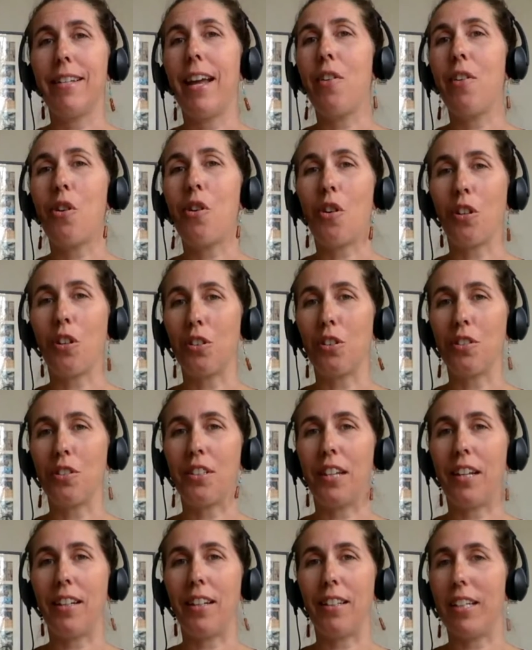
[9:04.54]
10 articles
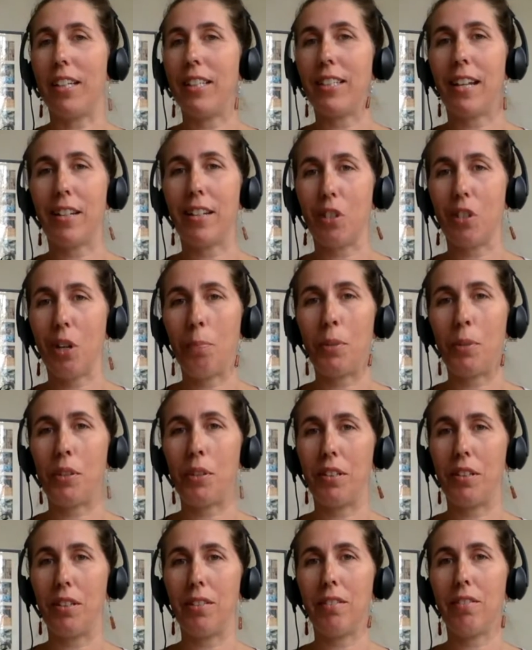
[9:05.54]
saying the exact
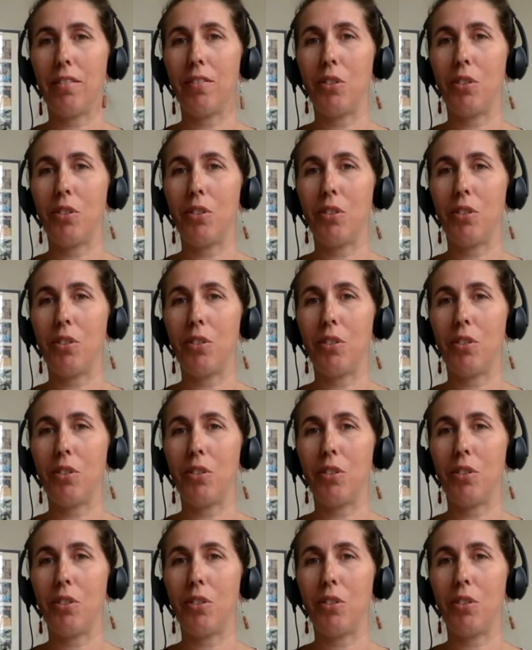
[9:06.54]
opposite.